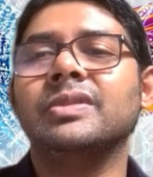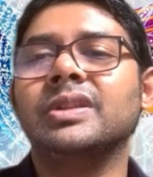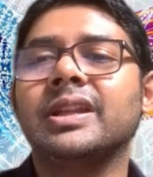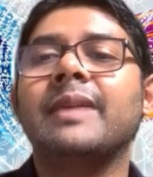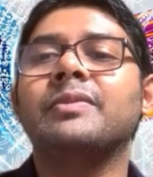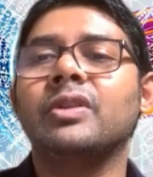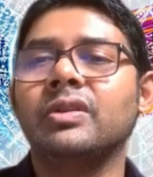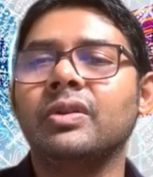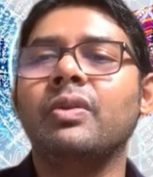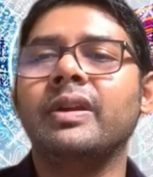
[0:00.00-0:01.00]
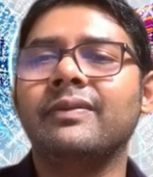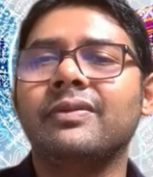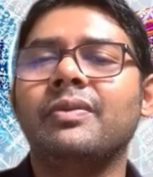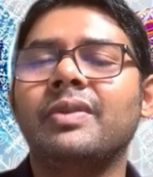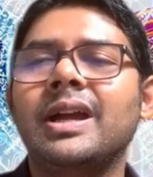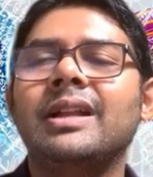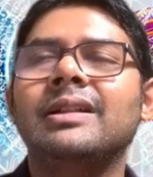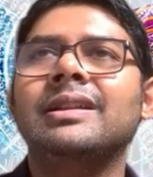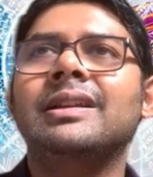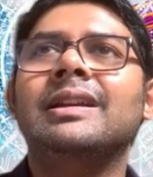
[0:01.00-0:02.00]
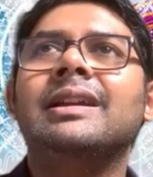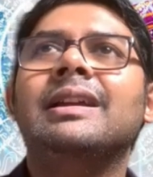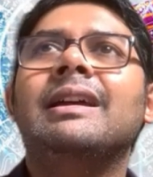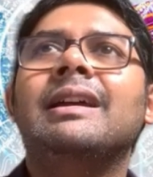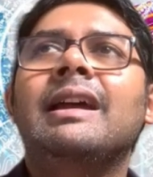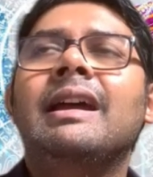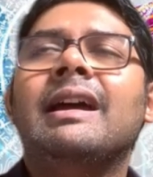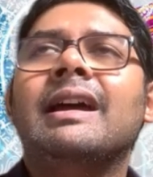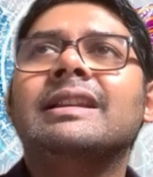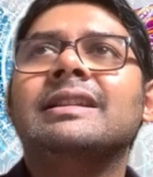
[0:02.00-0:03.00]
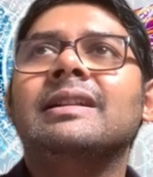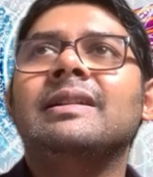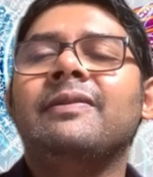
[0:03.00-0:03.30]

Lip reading: kept on going for a while until